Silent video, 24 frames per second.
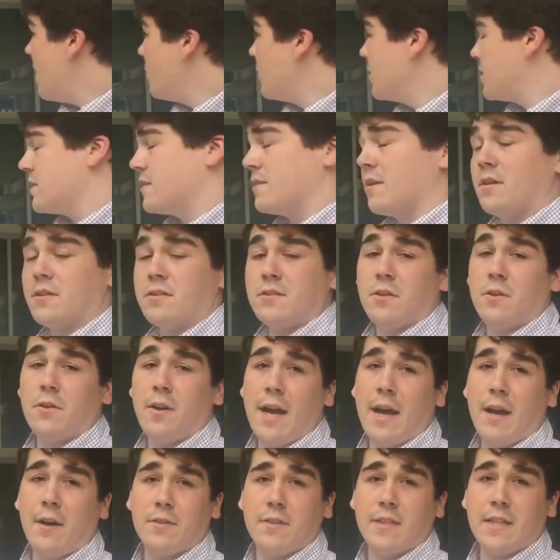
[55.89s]
Which is also
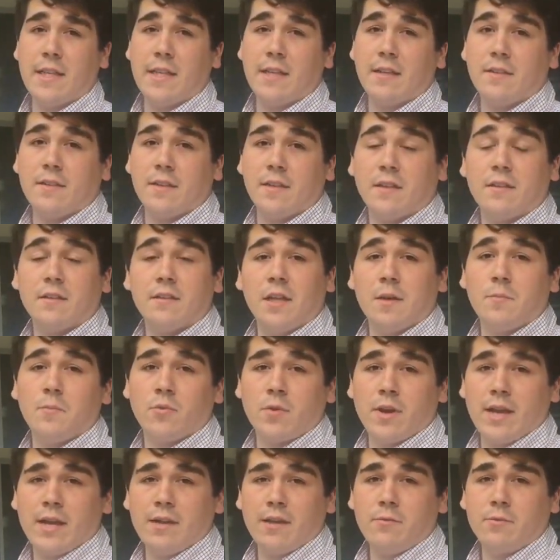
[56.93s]
housing the Club
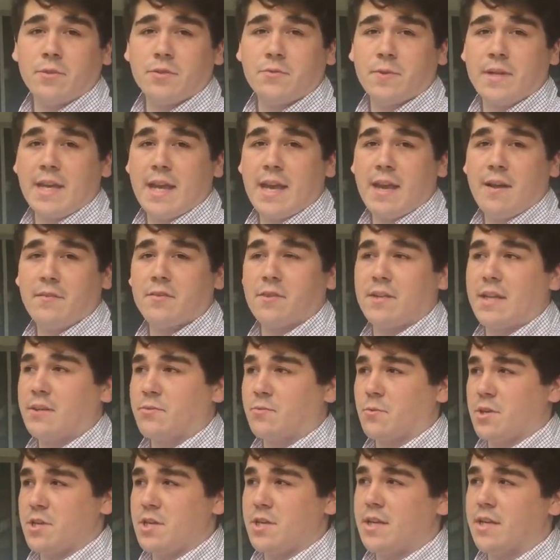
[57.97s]
Red, which we have, so
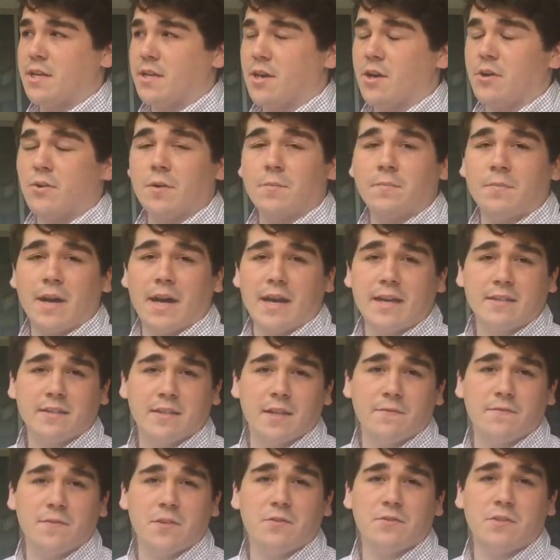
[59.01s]
that's where you can go and buy
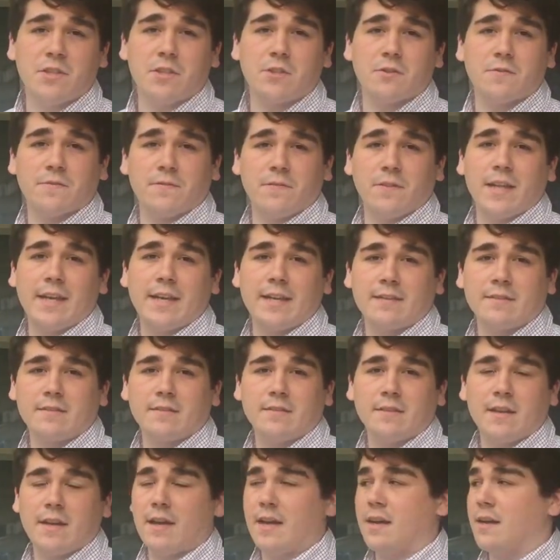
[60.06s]
stuff using your
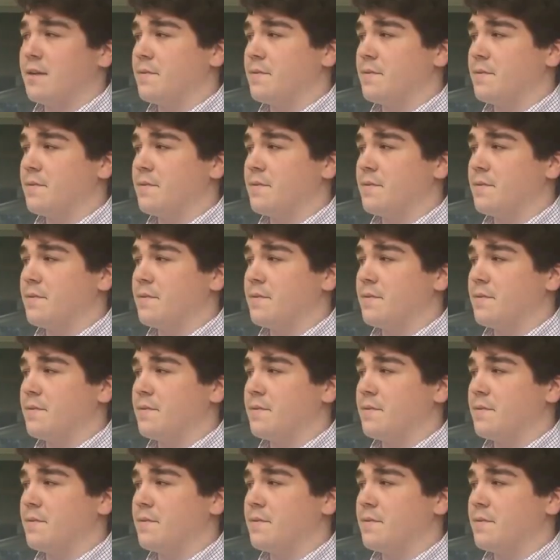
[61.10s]
flex,